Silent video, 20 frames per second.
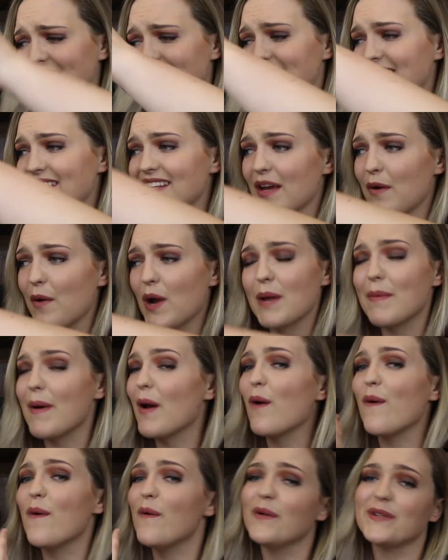this is like one of
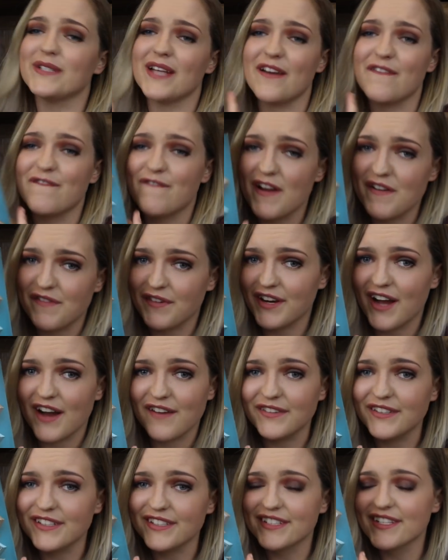my all-time favorite
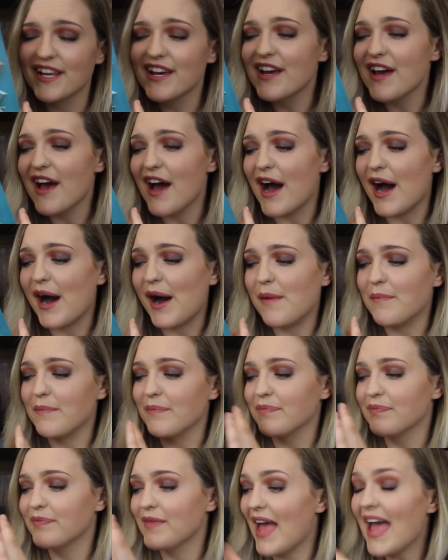covers,
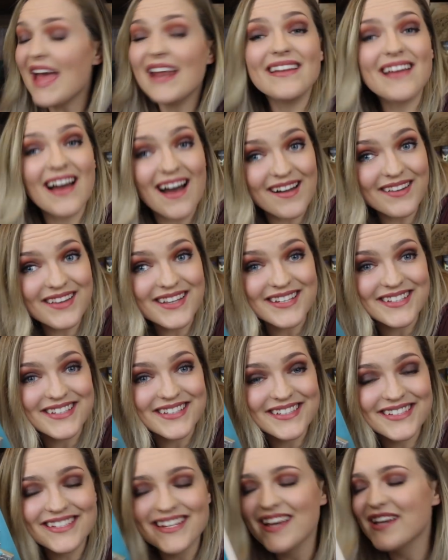and
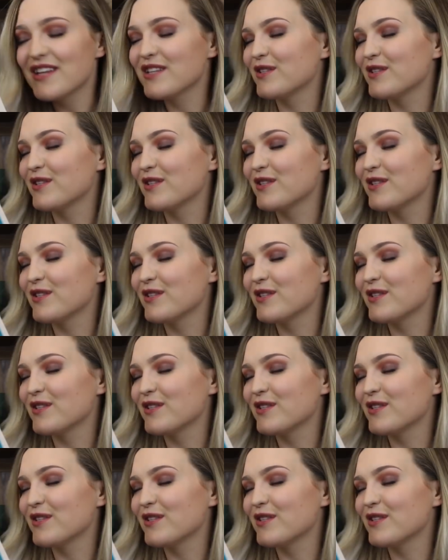colors.